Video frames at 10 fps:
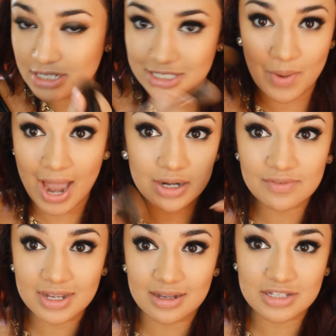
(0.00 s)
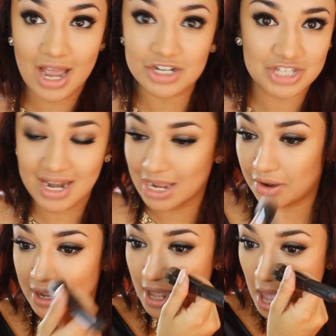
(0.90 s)
so I don't even touch that
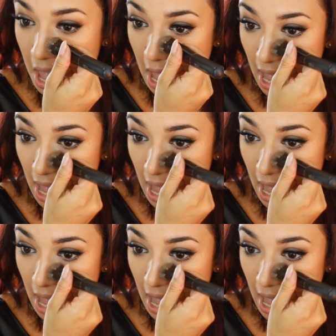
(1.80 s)
area.